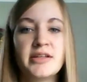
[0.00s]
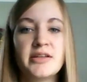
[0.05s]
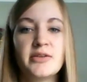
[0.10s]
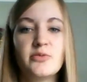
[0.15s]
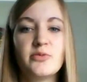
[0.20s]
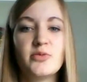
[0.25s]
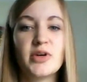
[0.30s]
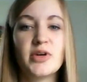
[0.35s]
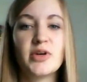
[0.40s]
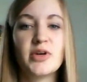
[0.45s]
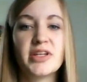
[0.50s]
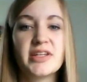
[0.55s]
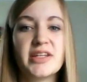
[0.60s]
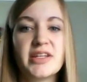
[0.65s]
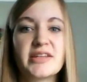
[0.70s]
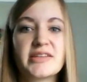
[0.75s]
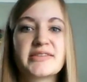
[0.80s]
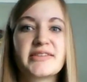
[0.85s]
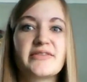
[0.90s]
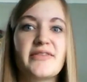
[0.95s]

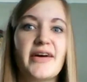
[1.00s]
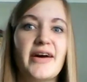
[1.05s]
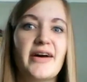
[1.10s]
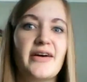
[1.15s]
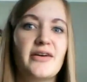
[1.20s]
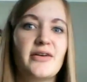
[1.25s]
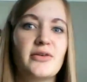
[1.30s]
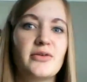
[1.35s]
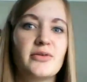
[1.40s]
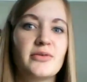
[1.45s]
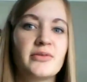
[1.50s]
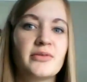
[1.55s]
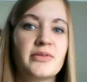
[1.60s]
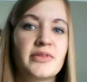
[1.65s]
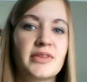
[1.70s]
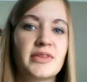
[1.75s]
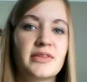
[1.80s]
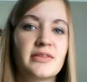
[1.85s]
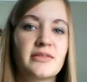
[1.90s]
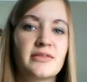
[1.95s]
witness of how
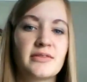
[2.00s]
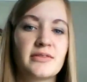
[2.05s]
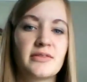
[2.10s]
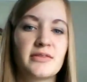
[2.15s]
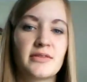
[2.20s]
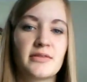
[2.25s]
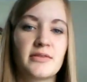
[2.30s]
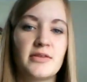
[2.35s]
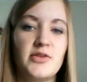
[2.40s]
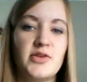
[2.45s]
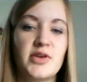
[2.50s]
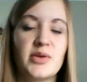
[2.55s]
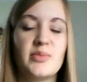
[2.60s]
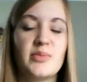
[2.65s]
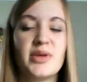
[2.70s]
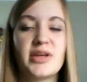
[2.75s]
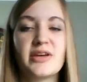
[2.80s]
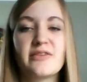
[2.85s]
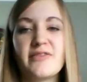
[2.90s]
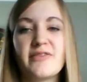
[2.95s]
you can
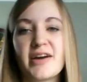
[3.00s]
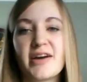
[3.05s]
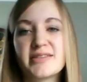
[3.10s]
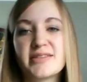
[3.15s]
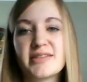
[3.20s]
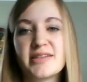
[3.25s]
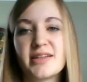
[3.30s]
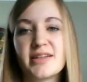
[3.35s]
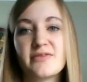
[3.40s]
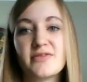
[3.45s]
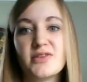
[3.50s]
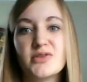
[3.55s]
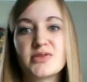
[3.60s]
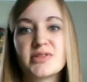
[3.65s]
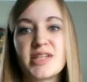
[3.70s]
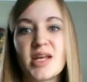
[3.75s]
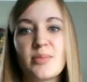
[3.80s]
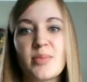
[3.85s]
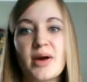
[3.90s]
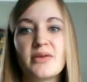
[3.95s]
be affected if you
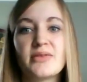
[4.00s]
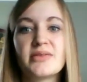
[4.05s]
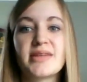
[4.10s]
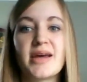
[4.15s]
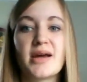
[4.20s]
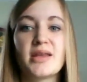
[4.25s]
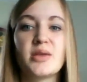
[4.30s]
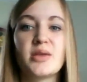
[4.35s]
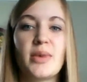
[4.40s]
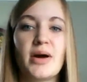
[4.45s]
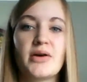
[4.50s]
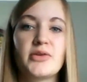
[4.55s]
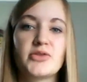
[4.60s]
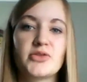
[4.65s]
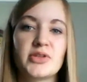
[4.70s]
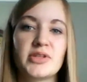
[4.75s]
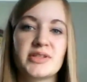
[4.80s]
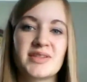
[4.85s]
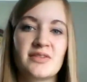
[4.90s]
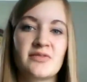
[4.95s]
step outside the
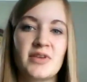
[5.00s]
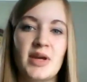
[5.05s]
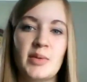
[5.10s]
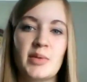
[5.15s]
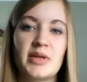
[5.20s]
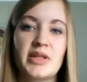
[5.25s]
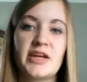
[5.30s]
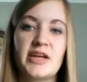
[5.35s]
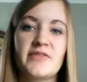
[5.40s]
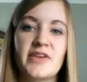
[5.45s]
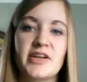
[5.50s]
boundaries of family life